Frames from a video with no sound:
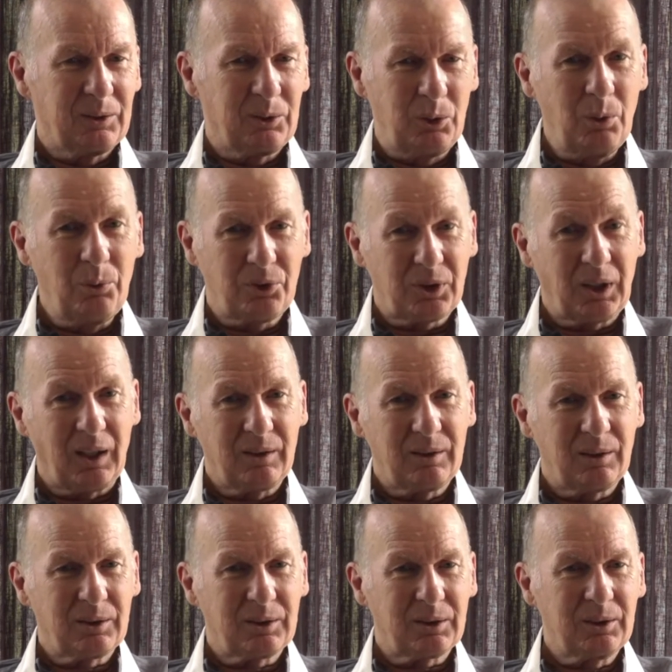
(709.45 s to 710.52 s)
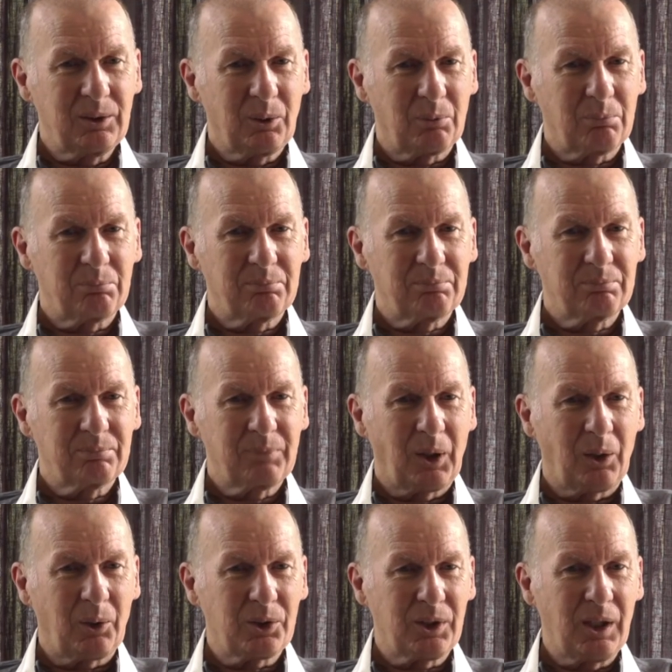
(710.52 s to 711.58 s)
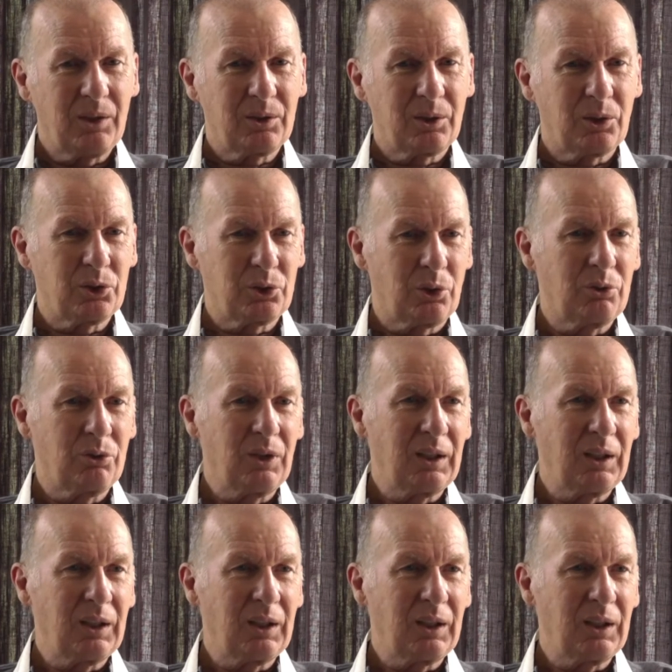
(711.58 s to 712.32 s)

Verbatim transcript: you've said that, you know, our centres should